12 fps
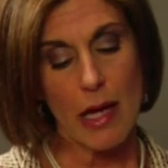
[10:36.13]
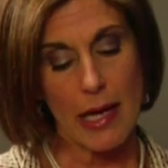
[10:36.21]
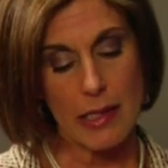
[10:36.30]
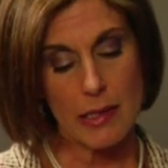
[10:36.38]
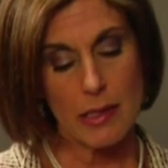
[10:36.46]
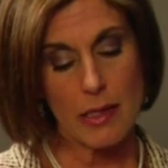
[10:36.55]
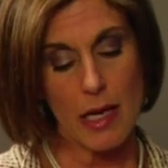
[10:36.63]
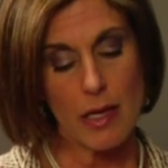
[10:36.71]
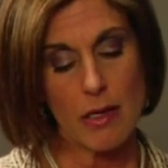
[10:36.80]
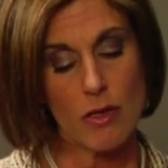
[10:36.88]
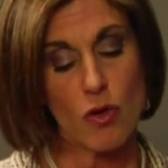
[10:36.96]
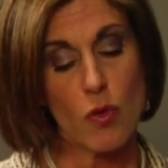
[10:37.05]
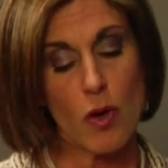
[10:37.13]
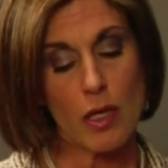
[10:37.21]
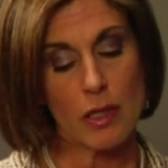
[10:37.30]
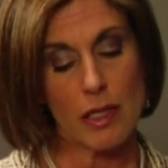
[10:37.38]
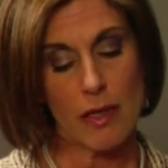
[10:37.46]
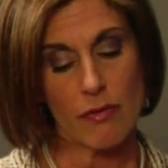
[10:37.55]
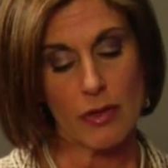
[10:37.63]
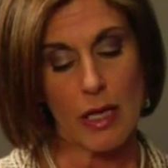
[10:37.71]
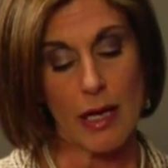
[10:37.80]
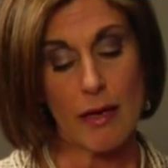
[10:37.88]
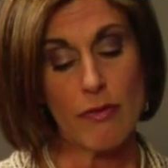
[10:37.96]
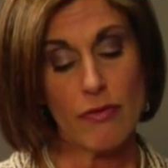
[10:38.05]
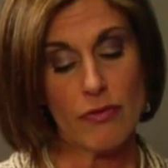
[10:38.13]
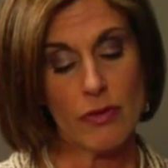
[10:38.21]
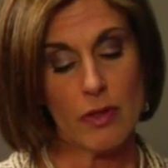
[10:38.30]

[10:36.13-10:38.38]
extend quality of life